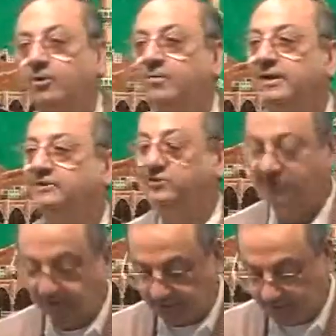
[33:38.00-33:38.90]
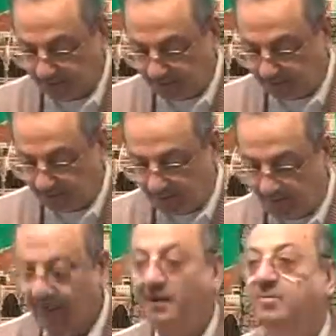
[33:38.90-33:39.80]
brothers and sisters.
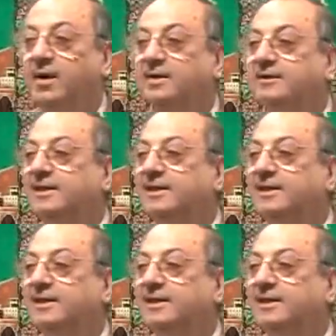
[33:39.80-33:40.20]
Al-Madi,